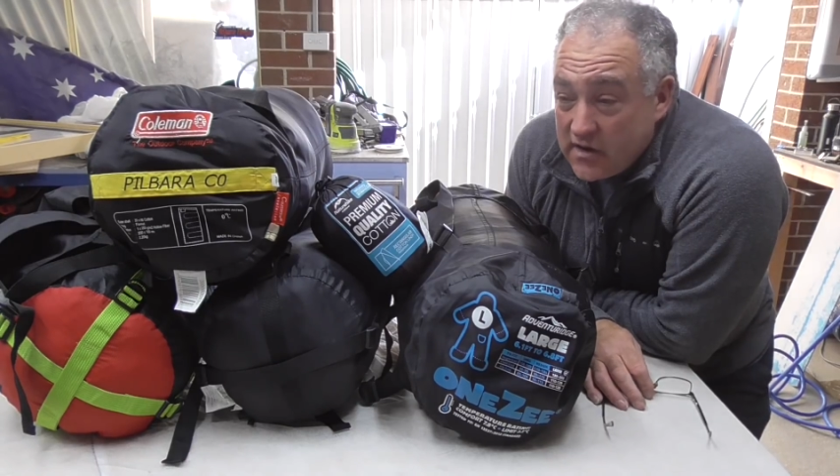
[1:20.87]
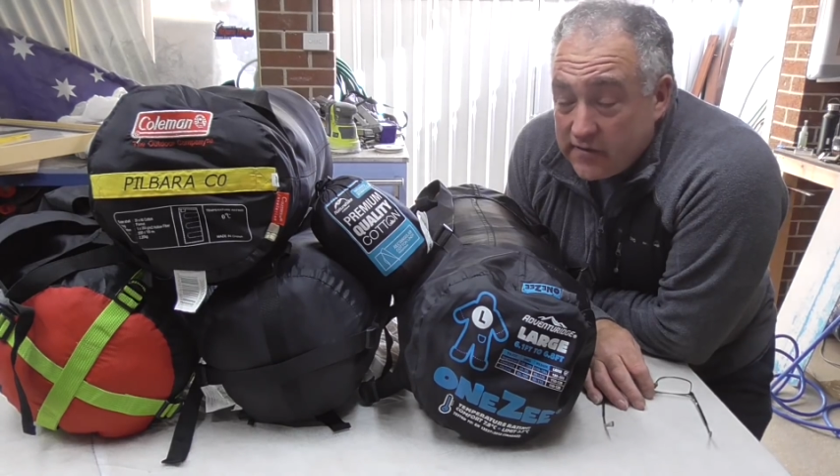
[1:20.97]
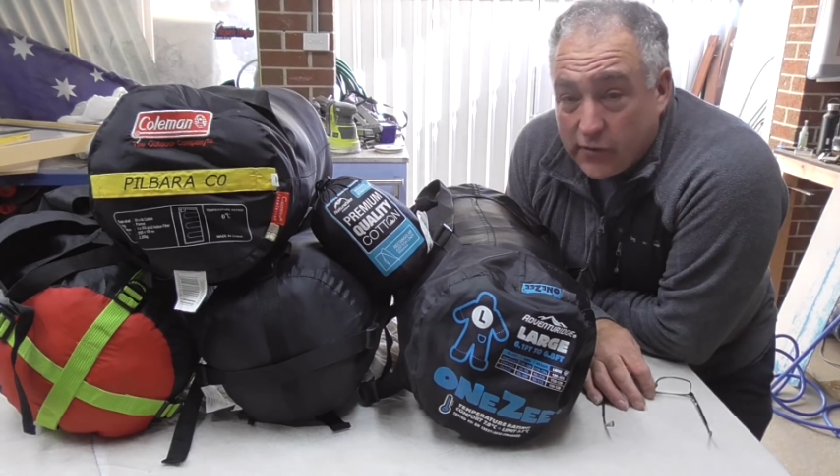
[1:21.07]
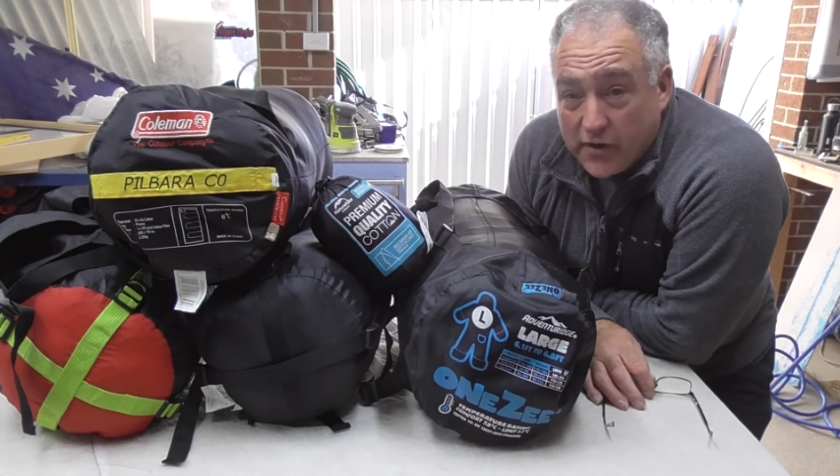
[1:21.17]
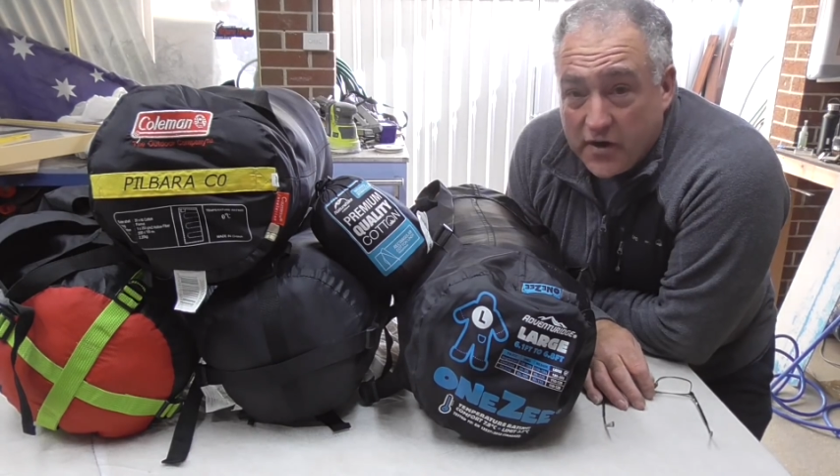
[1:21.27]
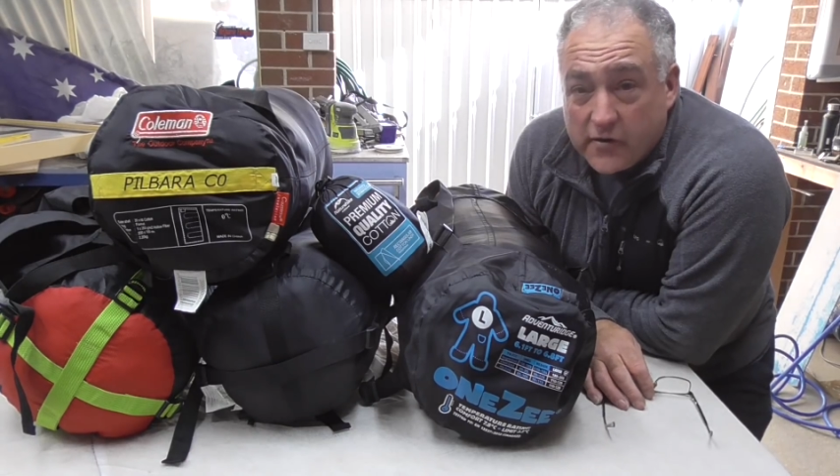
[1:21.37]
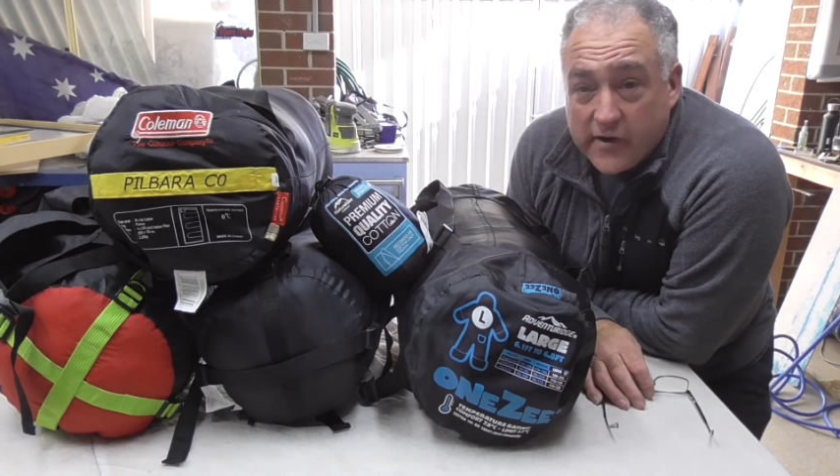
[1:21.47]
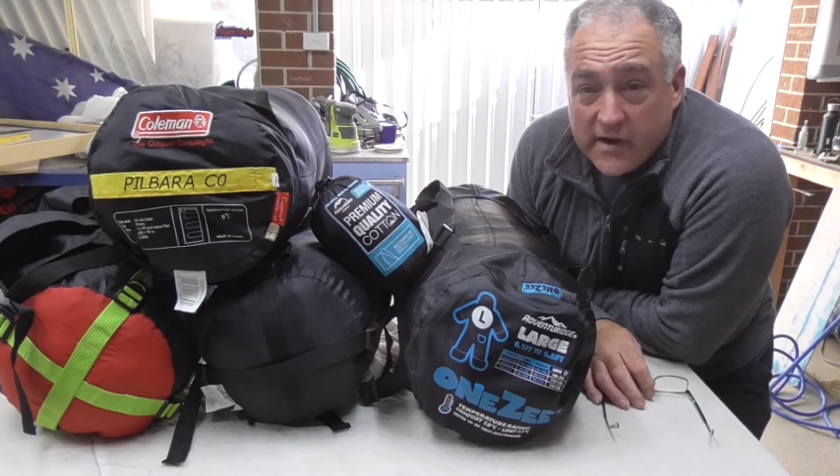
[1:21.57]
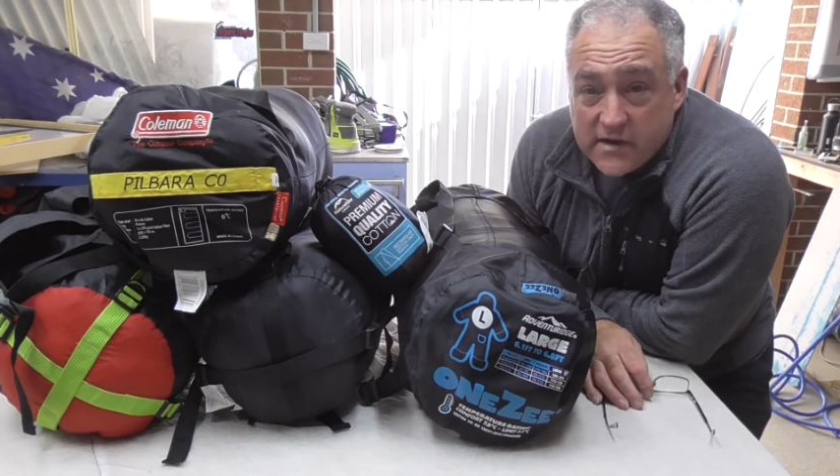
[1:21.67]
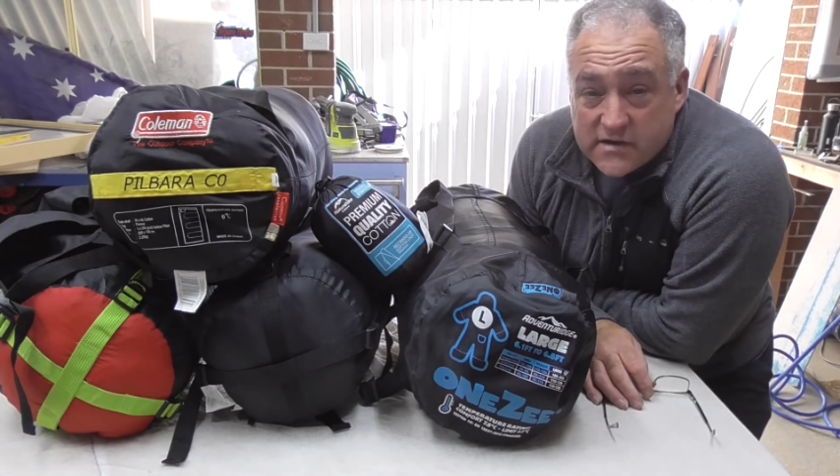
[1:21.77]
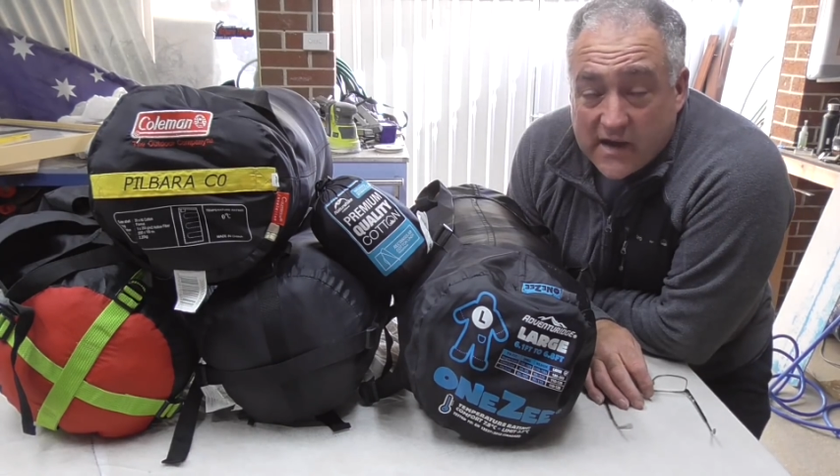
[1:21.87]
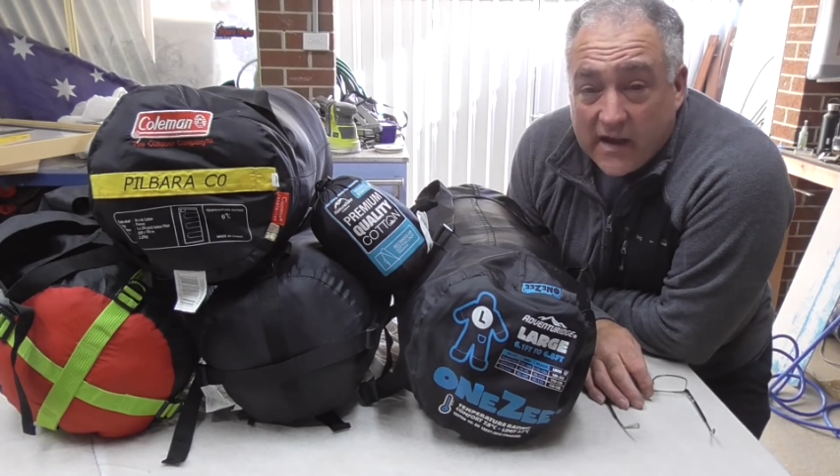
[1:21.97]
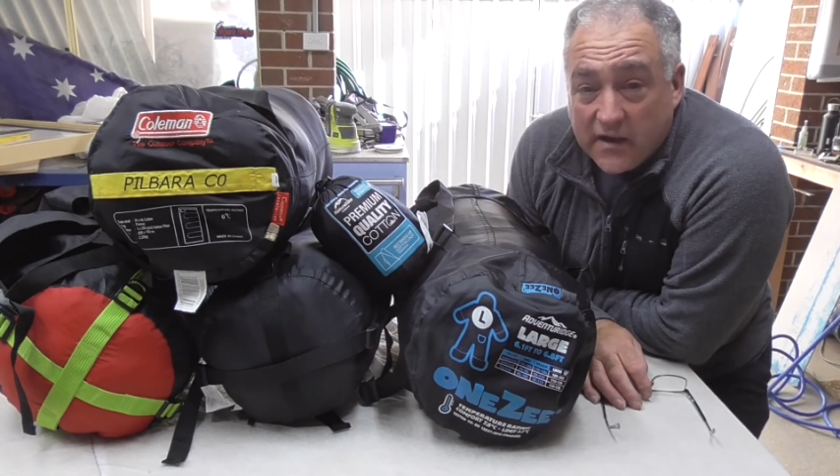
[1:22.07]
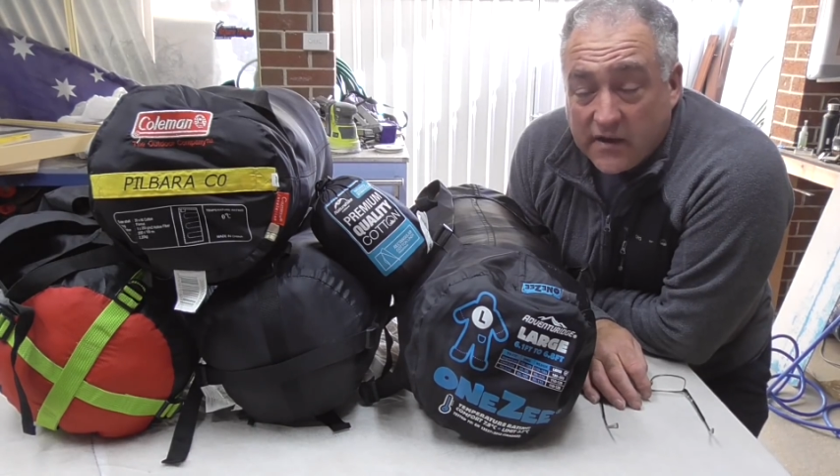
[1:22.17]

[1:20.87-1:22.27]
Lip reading: 40 degrees day in,